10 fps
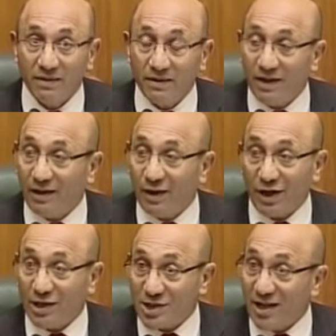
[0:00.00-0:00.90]
Now, and
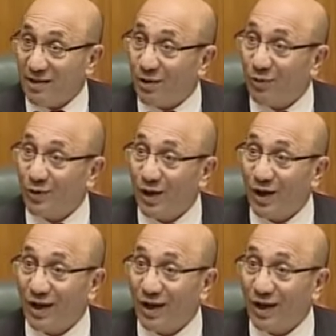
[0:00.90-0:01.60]
I can say that with